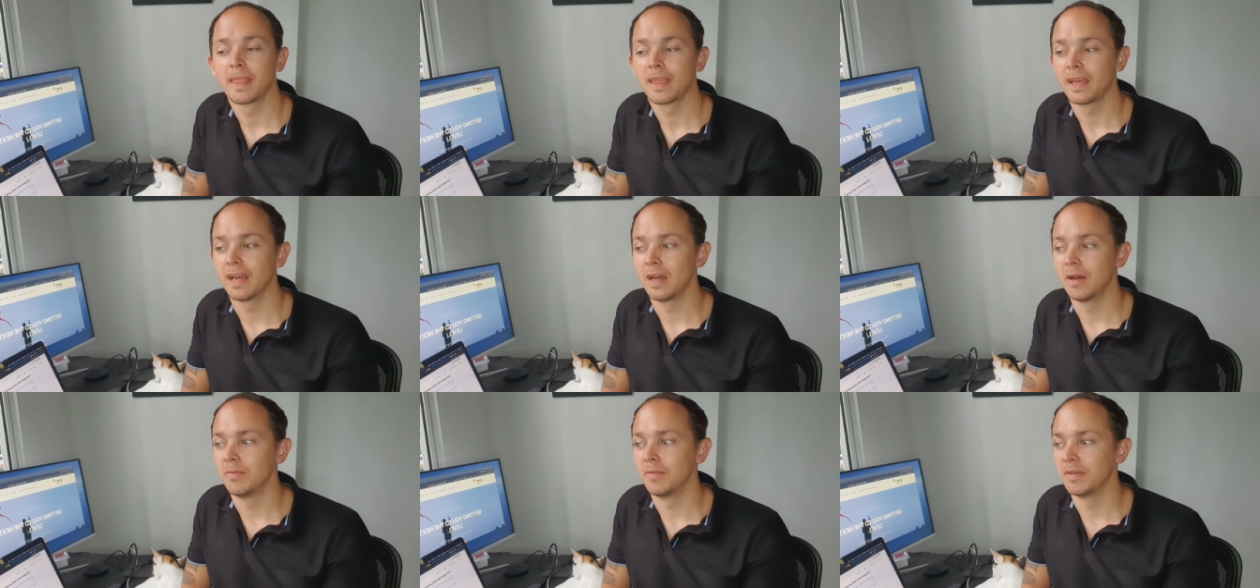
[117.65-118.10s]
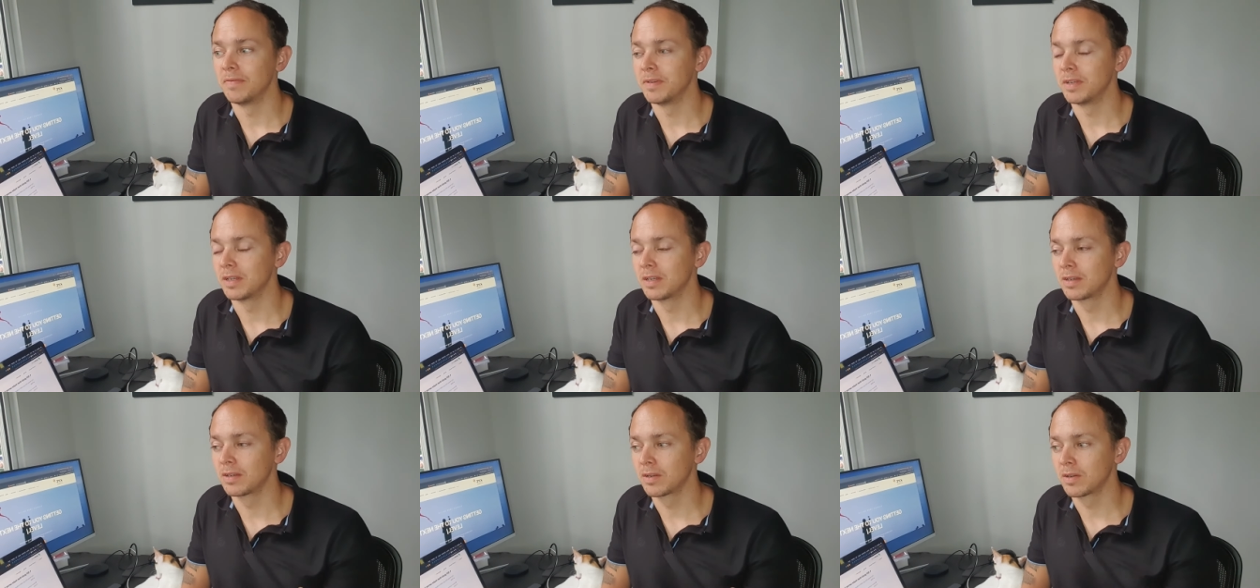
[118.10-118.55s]
when
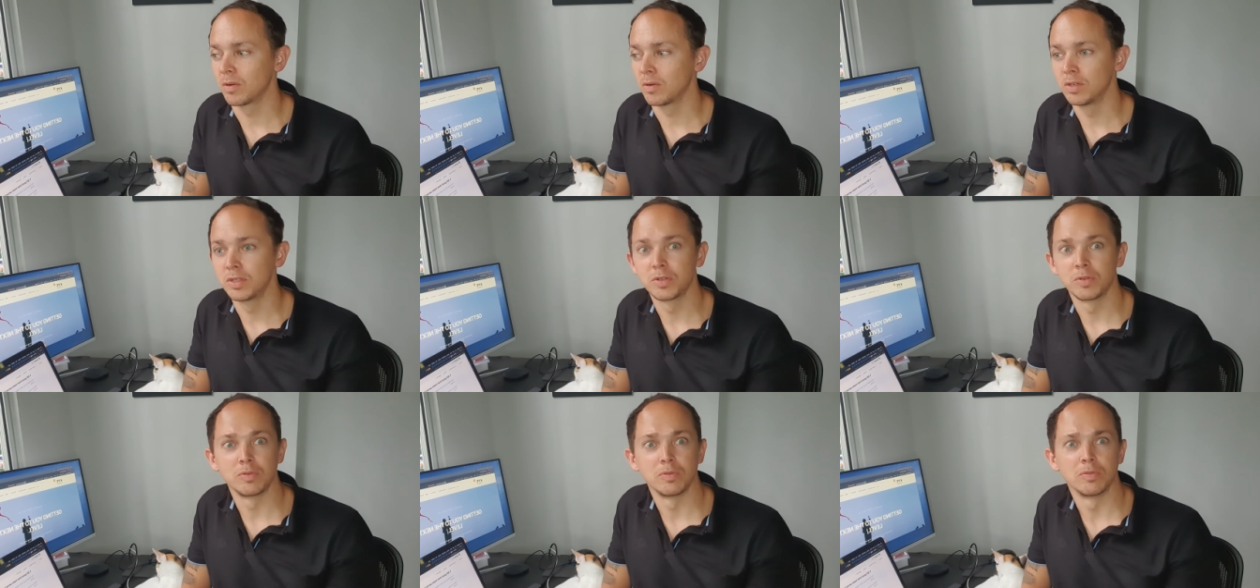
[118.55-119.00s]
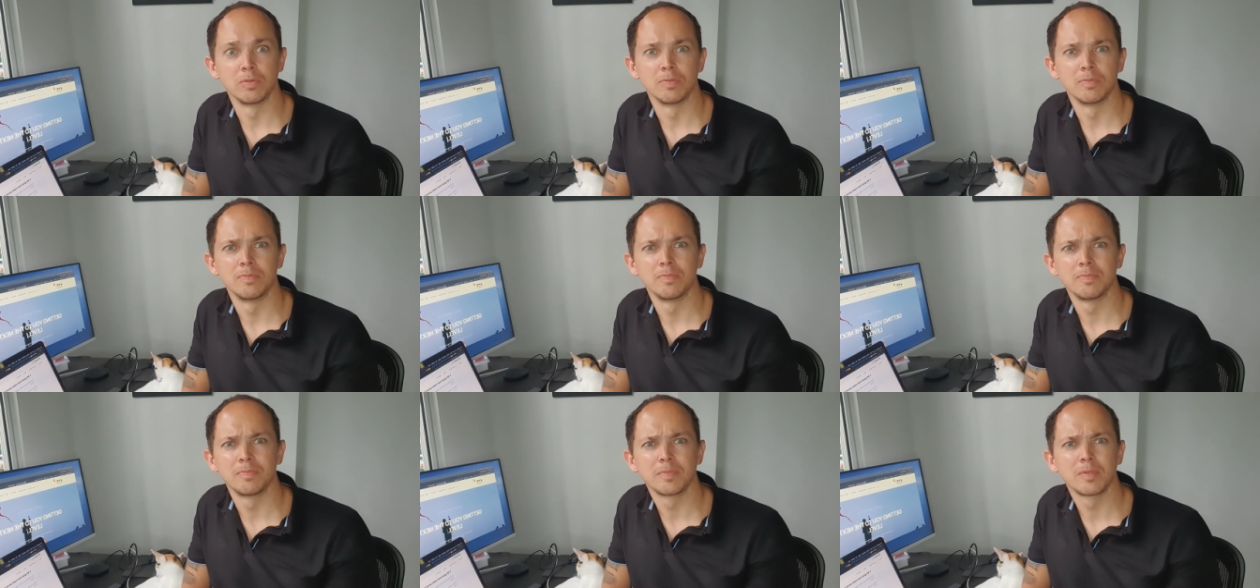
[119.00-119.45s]
we go into
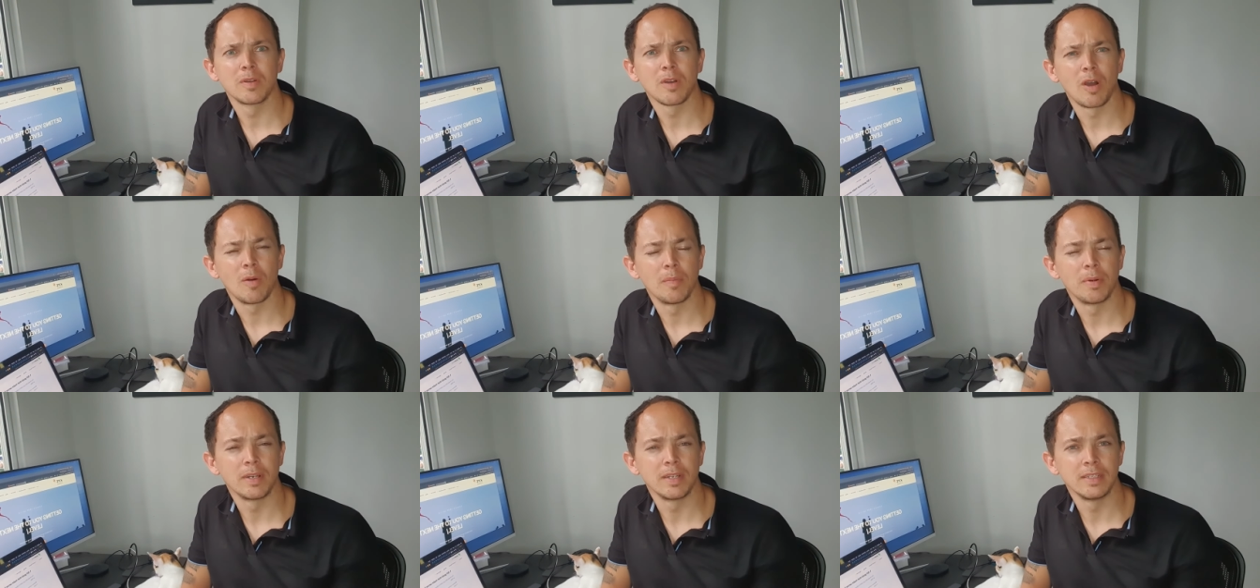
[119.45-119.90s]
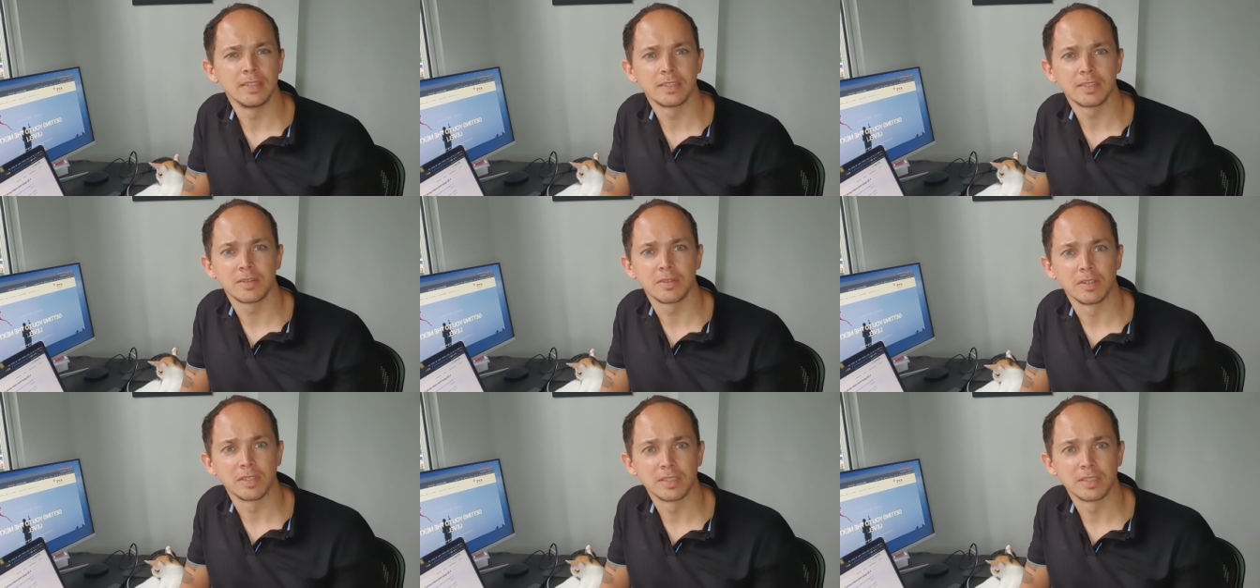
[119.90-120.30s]
companies